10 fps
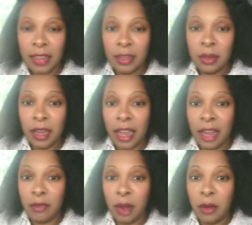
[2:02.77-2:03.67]
Like they'd be like,
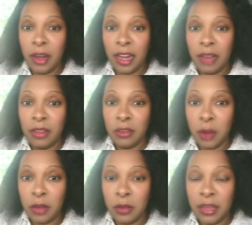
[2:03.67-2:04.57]
I got a fibroid, can I have a
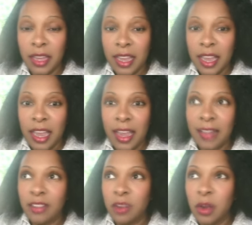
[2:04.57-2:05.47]
hysterectomy?"
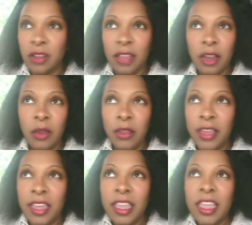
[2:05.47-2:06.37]
And so it's like
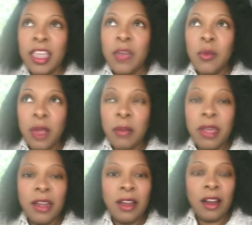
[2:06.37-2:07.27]

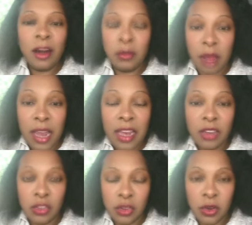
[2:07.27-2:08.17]
women are
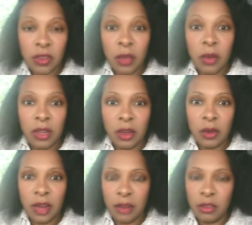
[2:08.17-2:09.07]
making sure that we
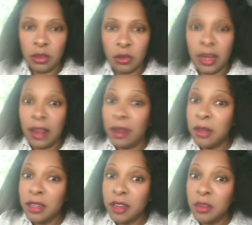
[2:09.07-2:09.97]
don't have children. Now,
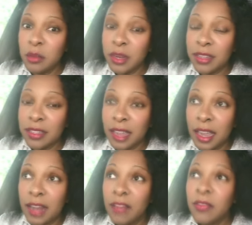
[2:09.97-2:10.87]
let me tell you the reason
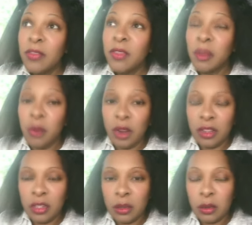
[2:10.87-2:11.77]
that they
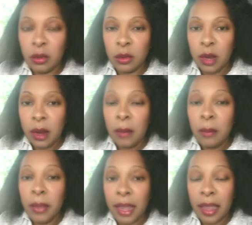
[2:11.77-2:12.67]
want to
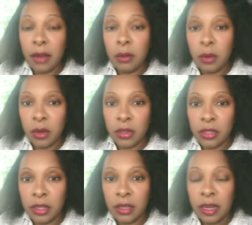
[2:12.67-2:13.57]
ban
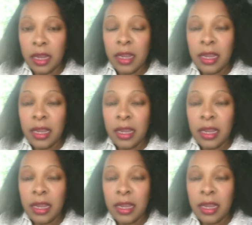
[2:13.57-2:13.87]
abortion.